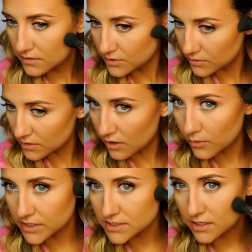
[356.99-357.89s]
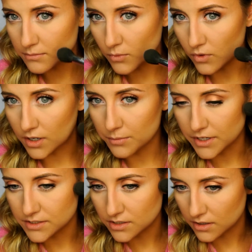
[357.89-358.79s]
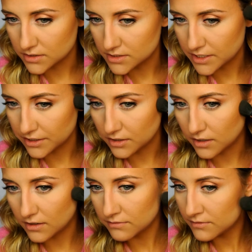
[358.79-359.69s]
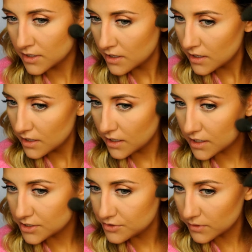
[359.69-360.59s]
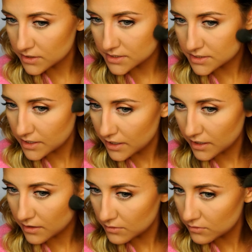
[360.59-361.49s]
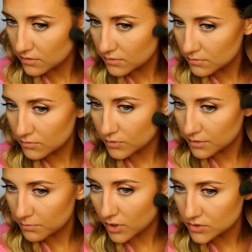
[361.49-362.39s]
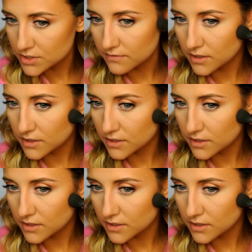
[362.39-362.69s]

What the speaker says: You can always add more, but it's hard to take it off. And you wanna stay with most of the